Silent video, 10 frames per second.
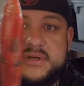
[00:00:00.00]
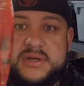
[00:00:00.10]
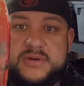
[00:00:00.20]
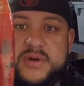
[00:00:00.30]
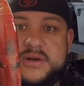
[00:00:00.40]

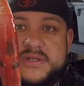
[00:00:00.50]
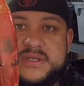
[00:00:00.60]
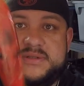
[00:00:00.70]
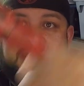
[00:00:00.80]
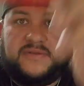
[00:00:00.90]
Underwater, I
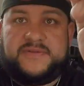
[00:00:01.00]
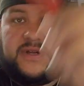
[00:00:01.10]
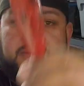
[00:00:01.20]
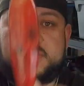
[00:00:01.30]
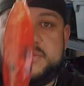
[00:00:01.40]
think it's going to
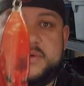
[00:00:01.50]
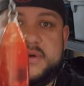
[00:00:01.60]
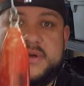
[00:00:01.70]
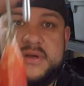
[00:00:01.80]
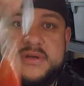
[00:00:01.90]
flutter a little more.